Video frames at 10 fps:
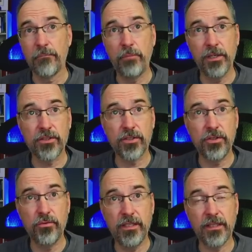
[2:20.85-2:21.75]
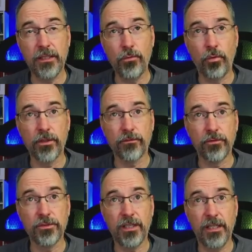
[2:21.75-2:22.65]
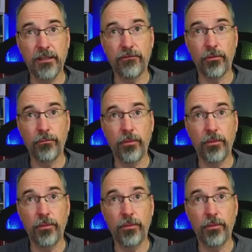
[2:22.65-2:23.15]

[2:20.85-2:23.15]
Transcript: but it's a uniquely wonderful time for